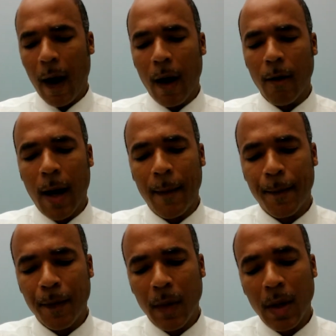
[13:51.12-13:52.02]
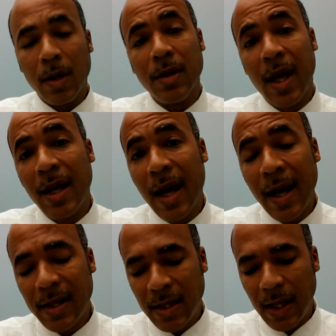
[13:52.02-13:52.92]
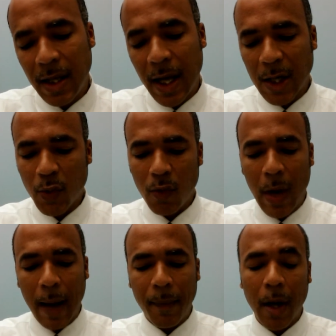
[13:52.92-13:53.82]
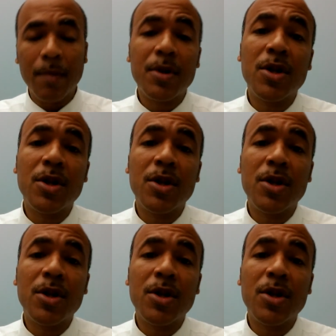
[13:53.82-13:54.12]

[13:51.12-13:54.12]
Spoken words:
All right, day 19, as we wrap up,